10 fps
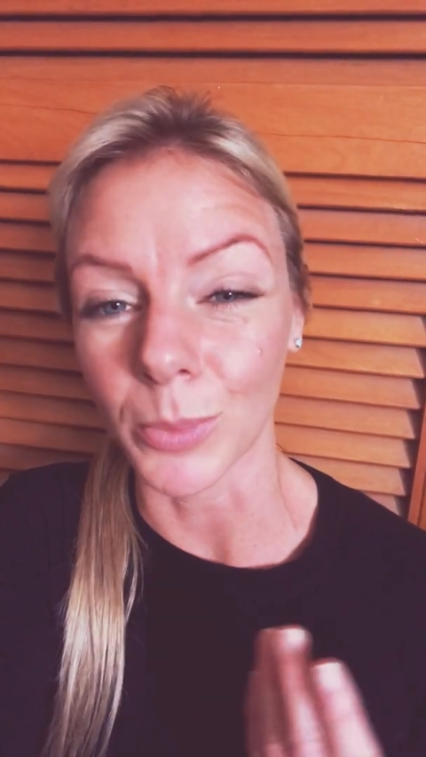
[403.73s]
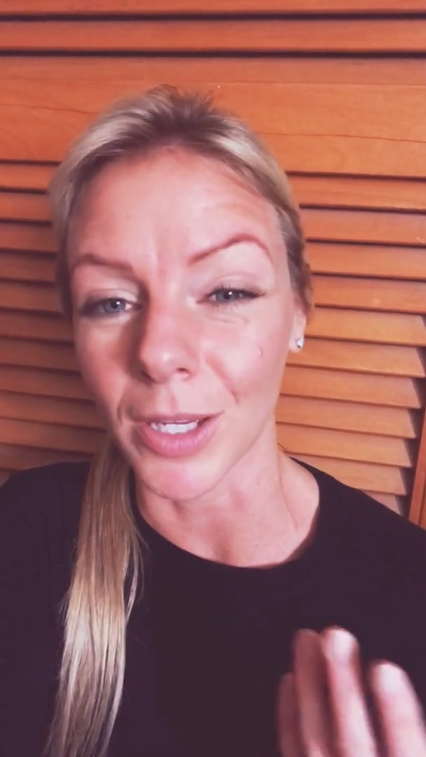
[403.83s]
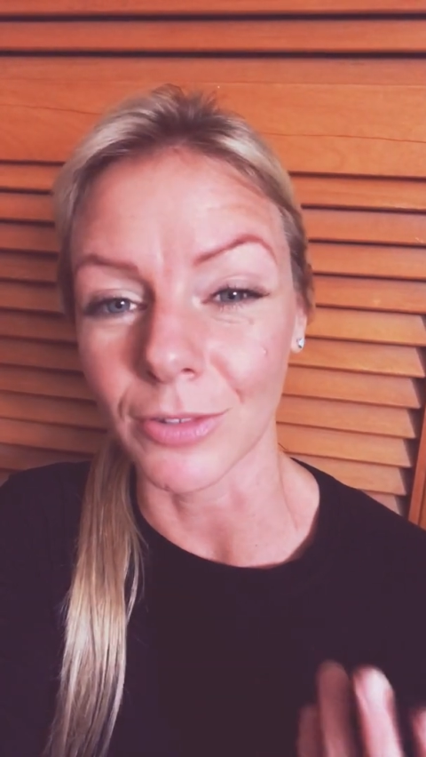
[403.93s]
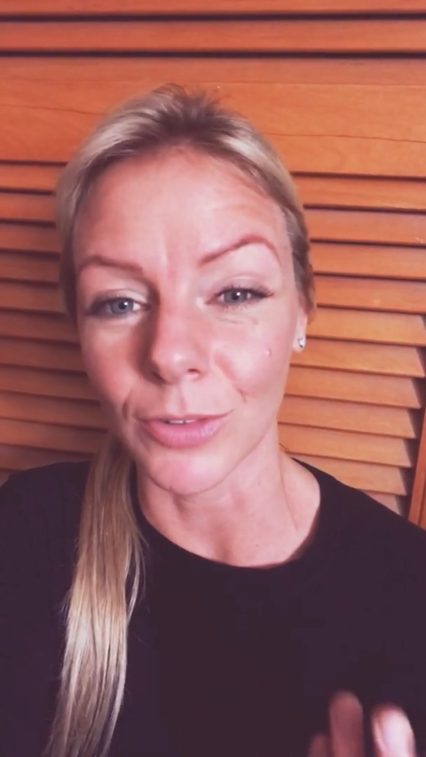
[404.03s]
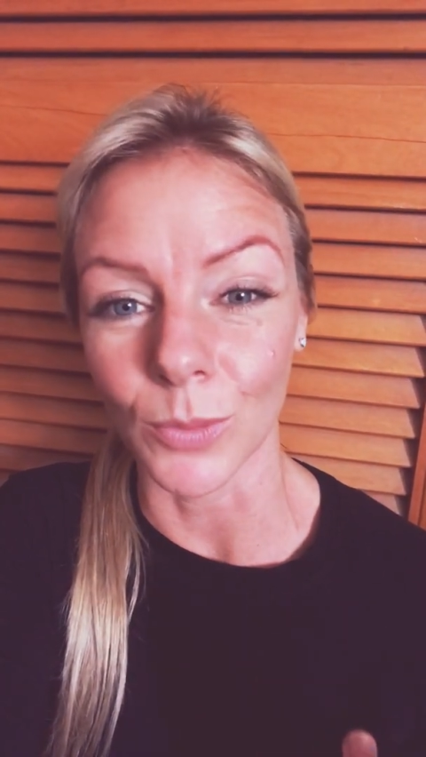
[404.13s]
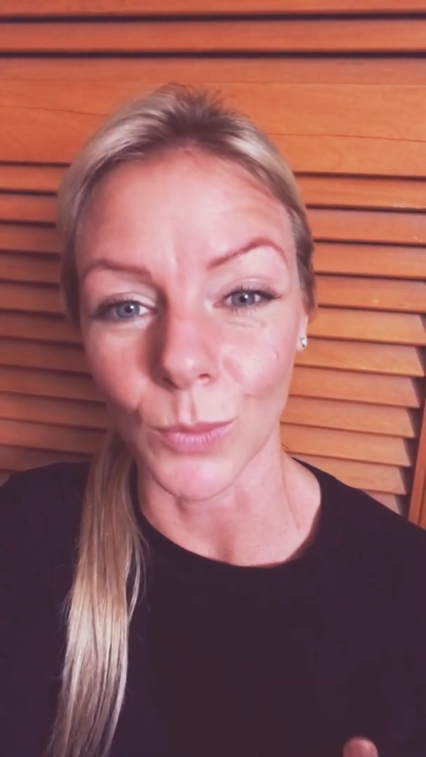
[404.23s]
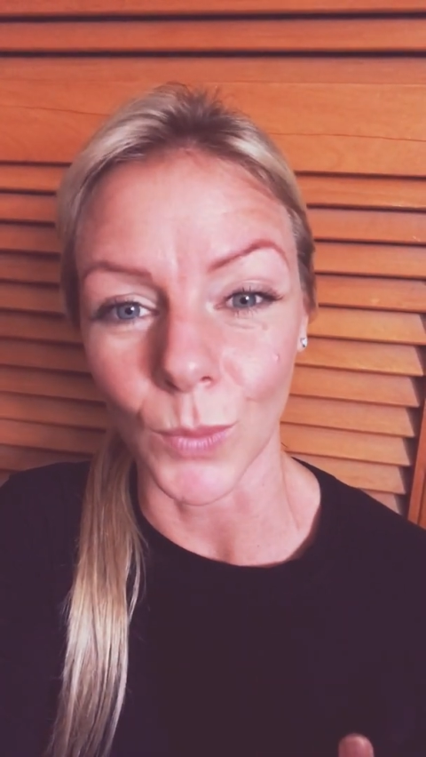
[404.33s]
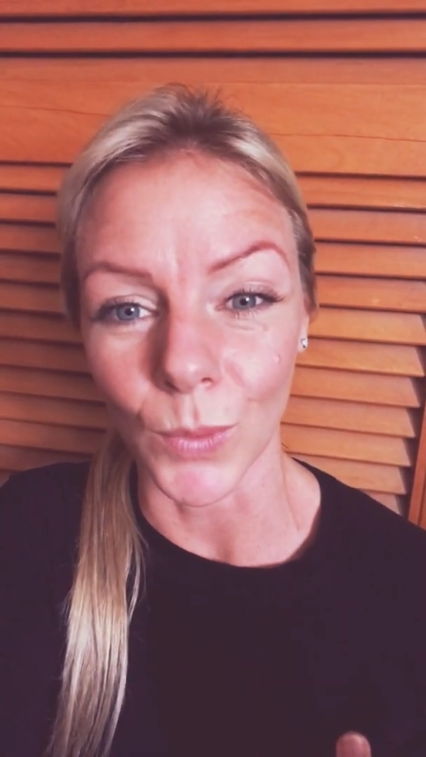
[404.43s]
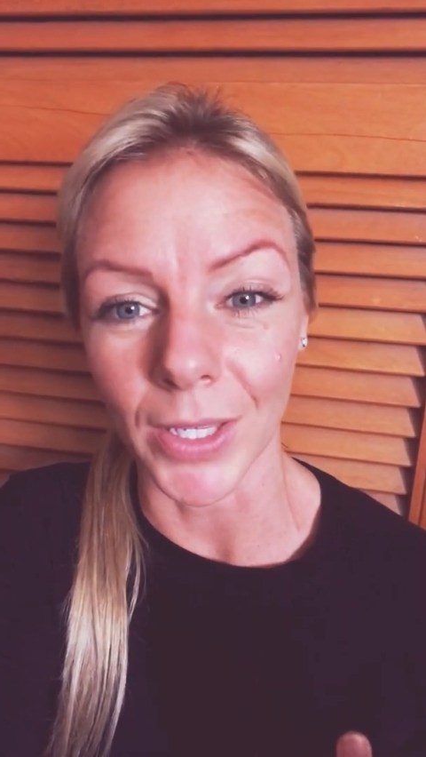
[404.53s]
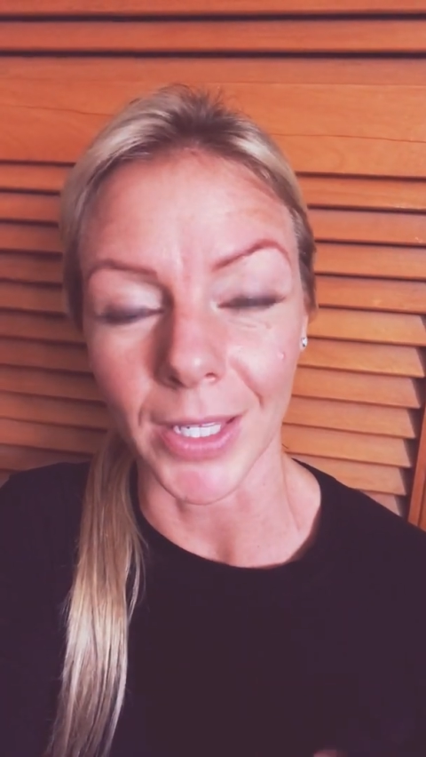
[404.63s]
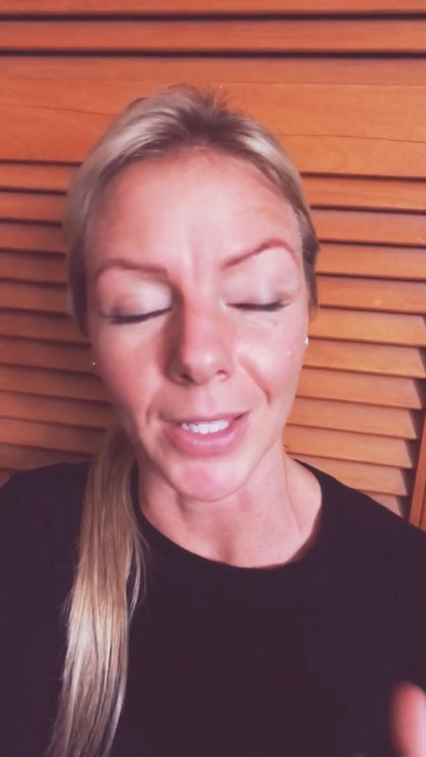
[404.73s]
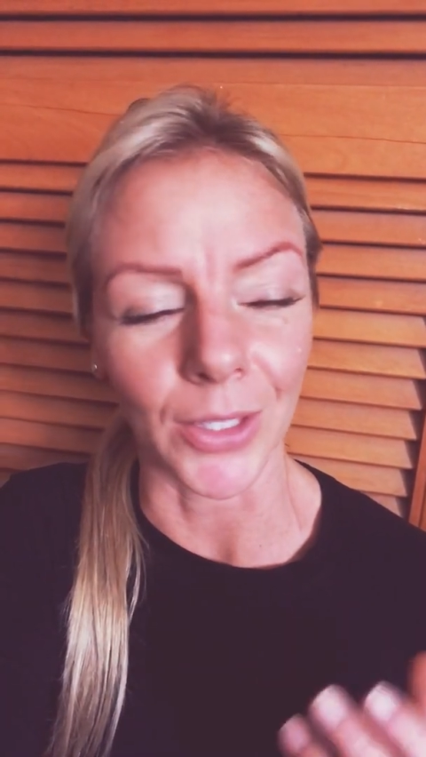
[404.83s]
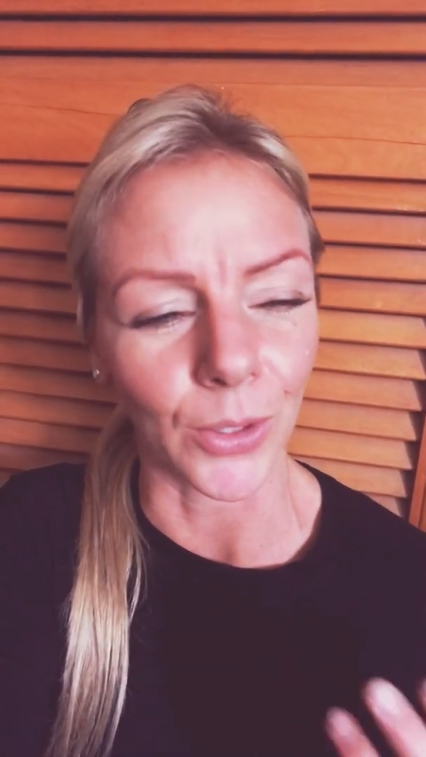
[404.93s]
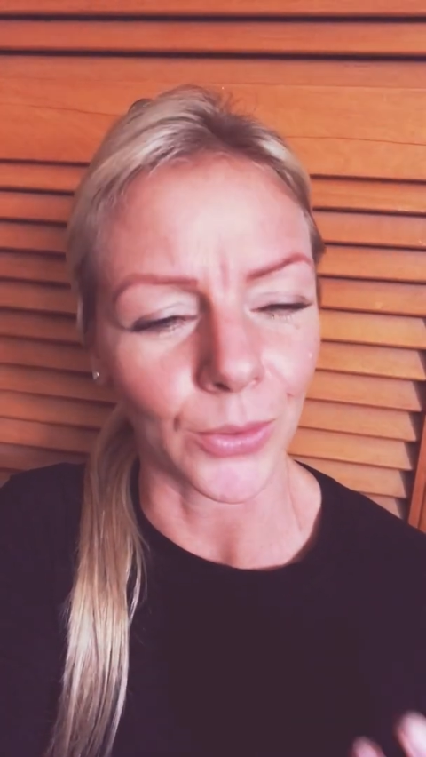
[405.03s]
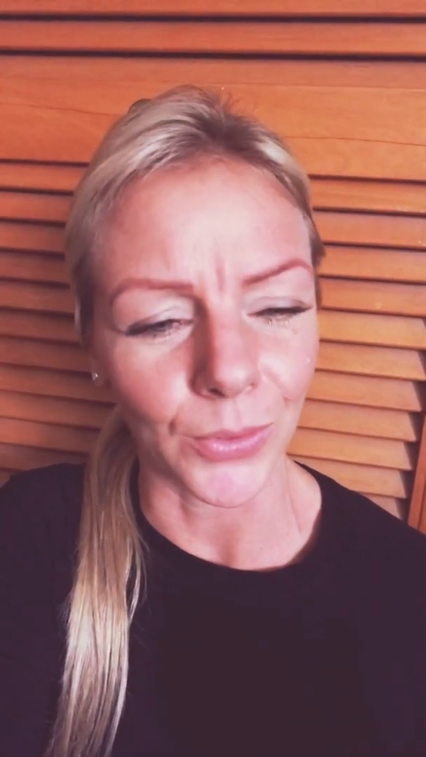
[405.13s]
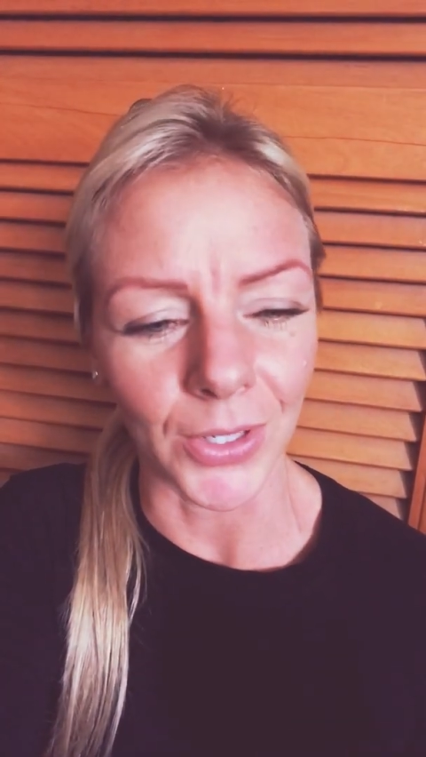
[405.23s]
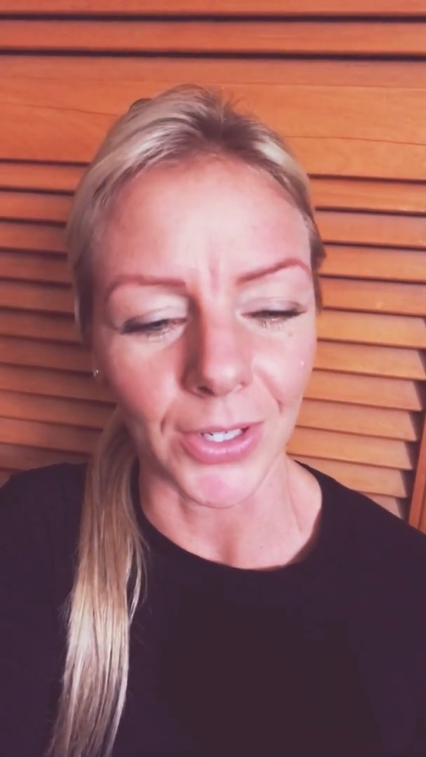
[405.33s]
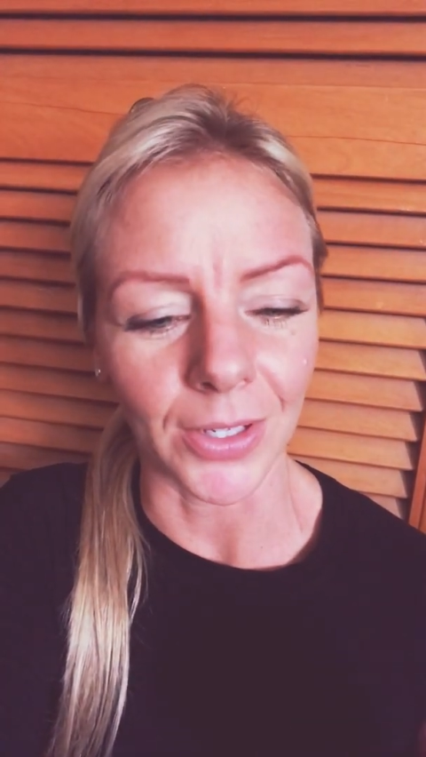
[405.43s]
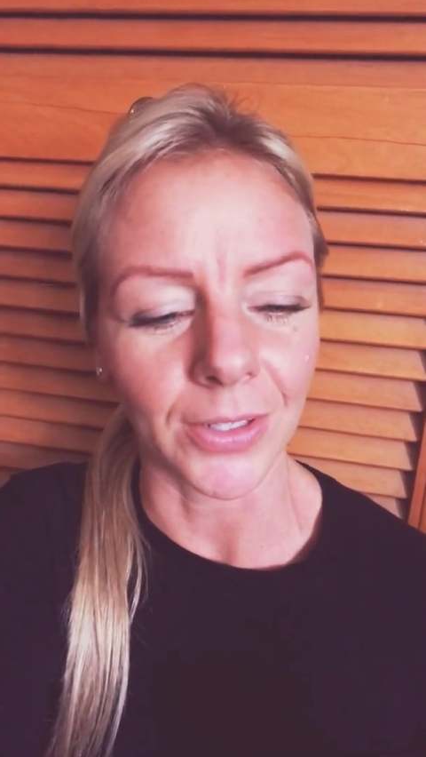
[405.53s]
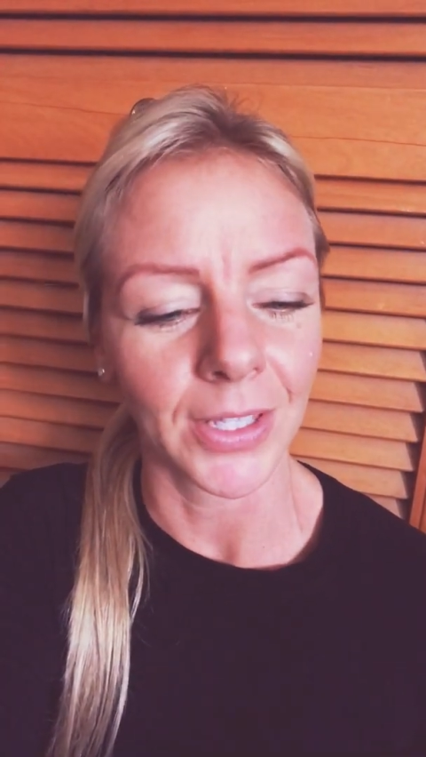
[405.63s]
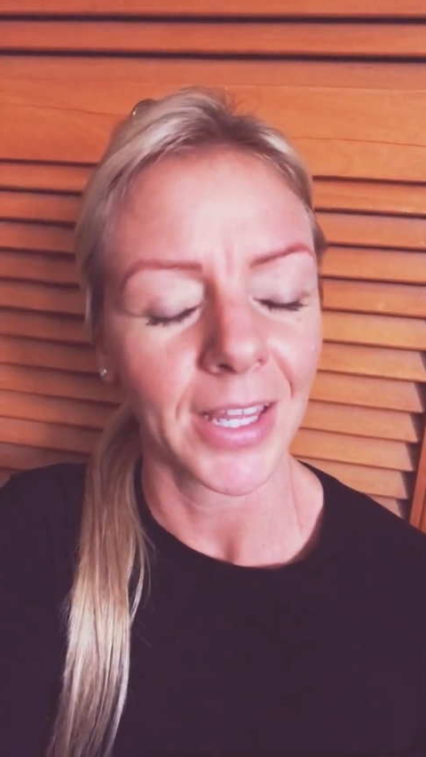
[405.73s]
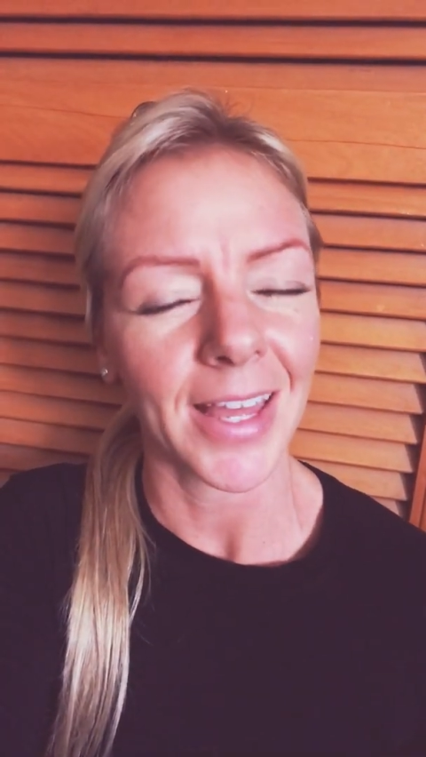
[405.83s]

barefoot walking, yoga,